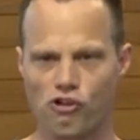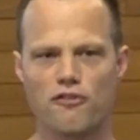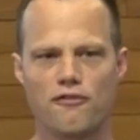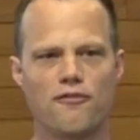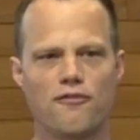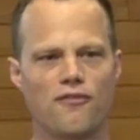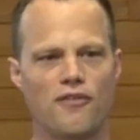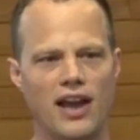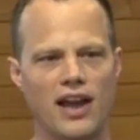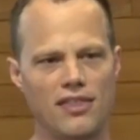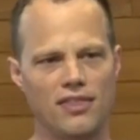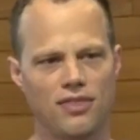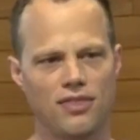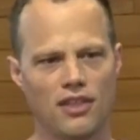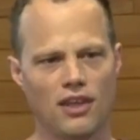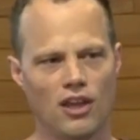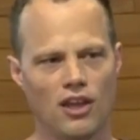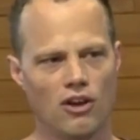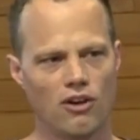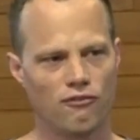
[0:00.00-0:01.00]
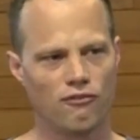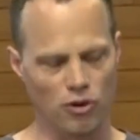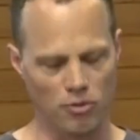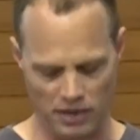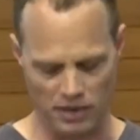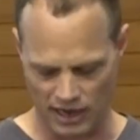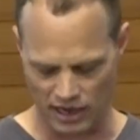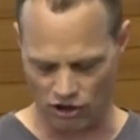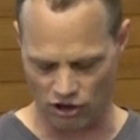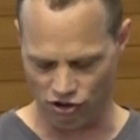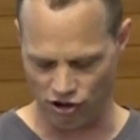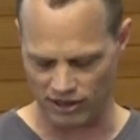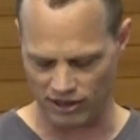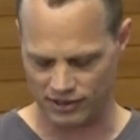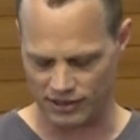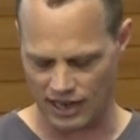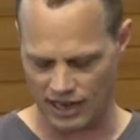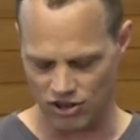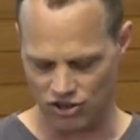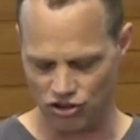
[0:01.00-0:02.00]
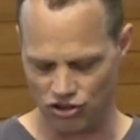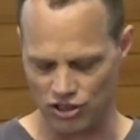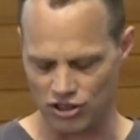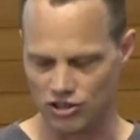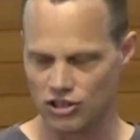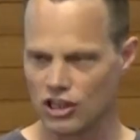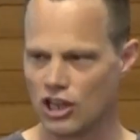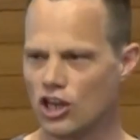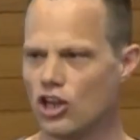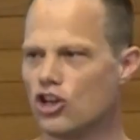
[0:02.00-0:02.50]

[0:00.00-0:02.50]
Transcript: of faith from encrustations,